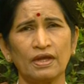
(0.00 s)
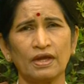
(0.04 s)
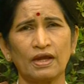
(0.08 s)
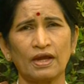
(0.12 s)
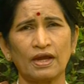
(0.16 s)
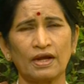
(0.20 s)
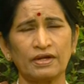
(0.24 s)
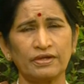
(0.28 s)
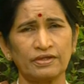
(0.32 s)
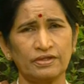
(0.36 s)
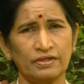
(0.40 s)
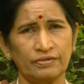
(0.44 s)

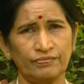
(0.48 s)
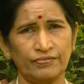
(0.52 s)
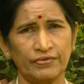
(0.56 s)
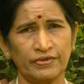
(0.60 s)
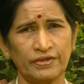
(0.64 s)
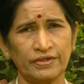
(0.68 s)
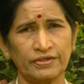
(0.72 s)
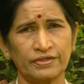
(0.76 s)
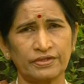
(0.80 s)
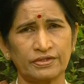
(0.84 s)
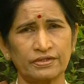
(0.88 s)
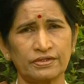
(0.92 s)
and
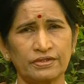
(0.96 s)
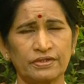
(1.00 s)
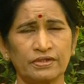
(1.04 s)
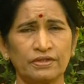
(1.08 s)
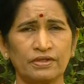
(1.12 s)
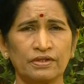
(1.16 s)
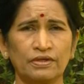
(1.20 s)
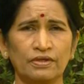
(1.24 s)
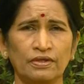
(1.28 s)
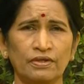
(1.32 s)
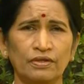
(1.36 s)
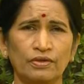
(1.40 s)
defeat,
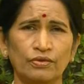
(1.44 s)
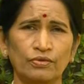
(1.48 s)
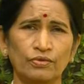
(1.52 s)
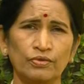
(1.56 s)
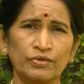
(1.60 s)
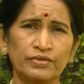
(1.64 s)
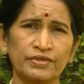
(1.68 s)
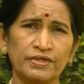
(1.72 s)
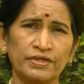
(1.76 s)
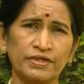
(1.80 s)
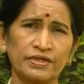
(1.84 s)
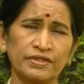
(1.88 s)

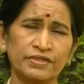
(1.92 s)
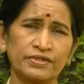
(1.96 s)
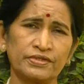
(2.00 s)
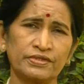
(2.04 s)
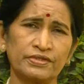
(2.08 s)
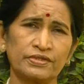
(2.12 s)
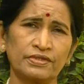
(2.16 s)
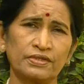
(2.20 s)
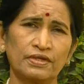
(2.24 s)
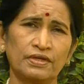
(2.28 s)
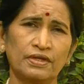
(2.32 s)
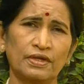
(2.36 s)
with his
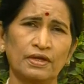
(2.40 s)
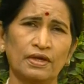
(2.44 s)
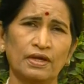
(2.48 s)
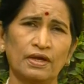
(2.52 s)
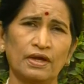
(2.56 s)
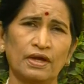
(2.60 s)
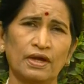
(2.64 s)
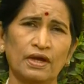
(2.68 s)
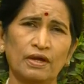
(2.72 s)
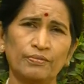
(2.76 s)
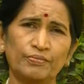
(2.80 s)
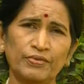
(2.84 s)

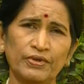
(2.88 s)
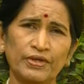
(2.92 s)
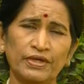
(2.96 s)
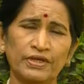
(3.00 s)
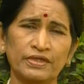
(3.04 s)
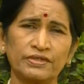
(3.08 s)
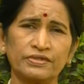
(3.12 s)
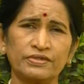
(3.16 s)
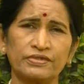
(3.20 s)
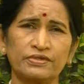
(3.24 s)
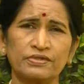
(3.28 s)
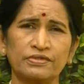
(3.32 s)

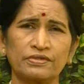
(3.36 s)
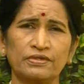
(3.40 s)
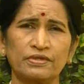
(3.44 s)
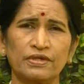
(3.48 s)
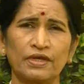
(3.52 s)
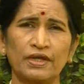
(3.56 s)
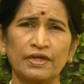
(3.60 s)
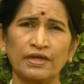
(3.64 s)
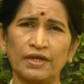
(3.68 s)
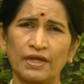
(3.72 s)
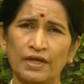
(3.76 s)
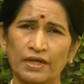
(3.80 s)
happiness
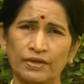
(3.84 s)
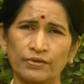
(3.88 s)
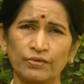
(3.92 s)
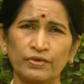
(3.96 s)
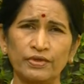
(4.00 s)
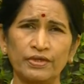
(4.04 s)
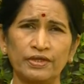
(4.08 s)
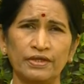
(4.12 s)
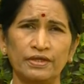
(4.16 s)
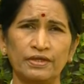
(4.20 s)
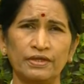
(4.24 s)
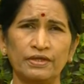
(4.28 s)
and
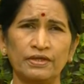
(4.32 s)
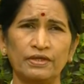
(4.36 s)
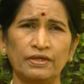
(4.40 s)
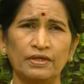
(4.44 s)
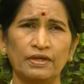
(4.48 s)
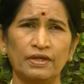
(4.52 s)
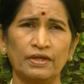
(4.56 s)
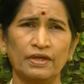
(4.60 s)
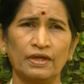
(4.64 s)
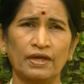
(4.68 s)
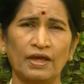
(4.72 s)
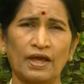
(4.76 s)
agony,
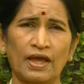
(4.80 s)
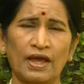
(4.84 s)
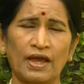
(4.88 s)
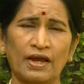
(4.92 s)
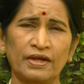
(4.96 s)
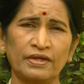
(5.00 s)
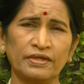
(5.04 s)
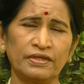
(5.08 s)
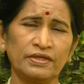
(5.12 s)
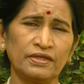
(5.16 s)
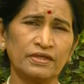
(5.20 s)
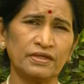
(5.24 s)

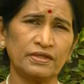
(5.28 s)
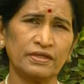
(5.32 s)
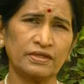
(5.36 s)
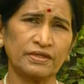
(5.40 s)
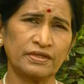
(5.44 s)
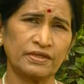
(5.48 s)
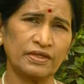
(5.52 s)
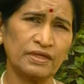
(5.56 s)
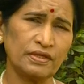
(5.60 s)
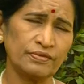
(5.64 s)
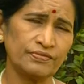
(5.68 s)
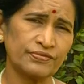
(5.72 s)
and he
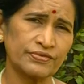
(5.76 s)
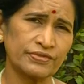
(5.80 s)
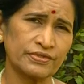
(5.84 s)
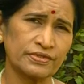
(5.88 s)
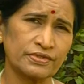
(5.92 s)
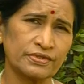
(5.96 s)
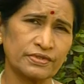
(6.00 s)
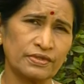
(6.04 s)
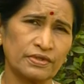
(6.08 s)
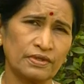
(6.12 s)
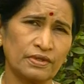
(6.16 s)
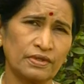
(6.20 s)
gives
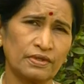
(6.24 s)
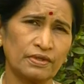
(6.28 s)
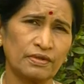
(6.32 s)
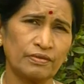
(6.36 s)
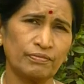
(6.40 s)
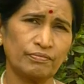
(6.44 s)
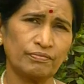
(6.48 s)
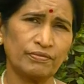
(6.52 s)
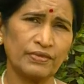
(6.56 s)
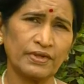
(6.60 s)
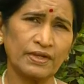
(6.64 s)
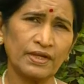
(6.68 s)

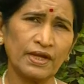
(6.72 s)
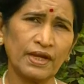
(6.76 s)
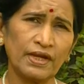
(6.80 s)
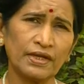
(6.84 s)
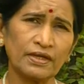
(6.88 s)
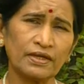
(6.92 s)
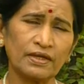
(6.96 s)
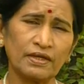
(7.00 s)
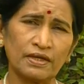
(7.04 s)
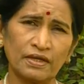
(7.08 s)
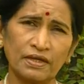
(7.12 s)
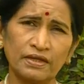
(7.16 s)

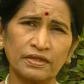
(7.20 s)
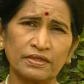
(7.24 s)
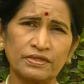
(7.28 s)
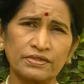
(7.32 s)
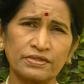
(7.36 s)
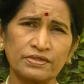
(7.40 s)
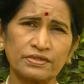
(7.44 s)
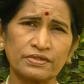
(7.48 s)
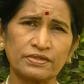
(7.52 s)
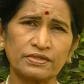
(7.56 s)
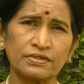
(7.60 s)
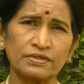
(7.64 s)
myriad colors
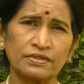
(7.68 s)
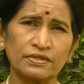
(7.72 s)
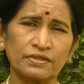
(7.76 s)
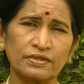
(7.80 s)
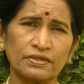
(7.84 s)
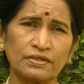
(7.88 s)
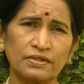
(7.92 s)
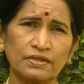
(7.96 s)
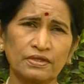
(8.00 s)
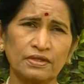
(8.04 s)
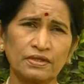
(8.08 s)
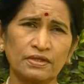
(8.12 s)

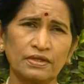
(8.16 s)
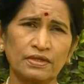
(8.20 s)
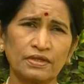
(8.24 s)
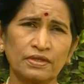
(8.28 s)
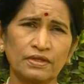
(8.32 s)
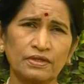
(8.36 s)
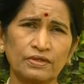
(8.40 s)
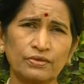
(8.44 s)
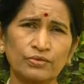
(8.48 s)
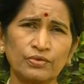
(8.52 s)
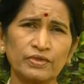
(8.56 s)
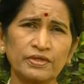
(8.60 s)

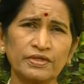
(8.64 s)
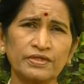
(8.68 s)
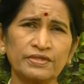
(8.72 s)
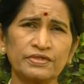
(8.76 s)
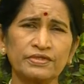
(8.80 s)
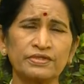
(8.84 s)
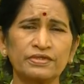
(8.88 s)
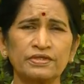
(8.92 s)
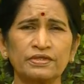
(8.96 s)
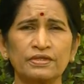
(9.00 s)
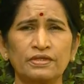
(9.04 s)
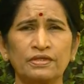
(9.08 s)
to
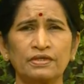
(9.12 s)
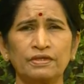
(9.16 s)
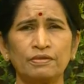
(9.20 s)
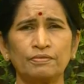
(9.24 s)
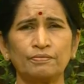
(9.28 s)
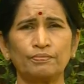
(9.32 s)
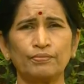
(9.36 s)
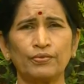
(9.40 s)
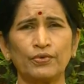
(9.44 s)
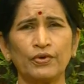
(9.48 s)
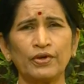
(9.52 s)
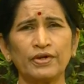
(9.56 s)
his
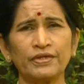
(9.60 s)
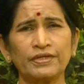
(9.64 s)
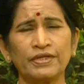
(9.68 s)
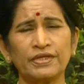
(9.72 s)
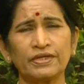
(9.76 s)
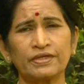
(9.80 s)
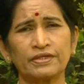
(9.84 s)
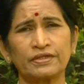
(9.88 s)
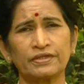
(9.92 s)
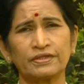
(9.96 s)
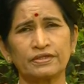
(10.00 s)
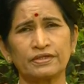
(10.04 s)

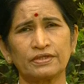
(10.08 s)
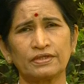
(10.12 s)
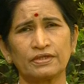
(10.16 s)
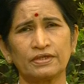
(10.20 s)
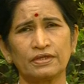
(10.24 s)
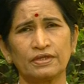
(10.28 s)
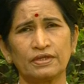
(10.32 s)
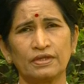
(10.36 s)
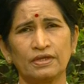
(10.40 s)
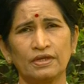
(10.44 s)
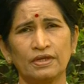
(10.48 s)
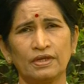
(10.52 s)
poetic
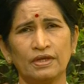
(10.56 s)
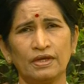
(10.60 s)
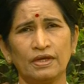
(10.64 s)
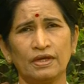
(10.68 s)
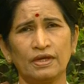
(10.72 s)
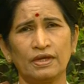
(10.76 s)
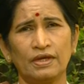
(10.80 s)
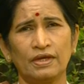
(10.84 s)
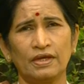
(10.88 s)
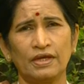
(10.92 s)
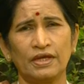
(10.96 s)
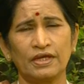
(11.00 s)

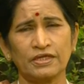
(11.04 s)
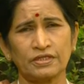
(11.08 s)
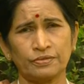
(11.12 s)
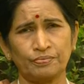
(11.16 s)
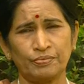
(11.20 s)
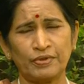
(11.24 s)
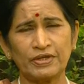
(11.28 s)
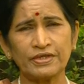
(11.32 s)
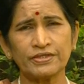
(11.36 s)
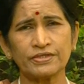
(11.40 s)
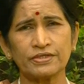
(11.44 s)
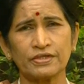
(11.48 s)

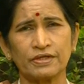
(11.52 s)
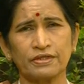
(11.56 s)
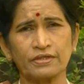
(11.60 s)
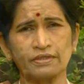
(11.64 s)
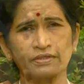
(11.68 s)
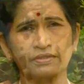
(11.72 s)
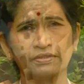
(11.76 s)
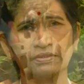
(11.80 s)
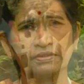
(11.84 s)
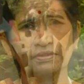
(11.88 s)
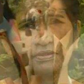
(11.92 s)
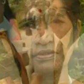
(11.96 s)

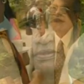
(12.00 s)
expression,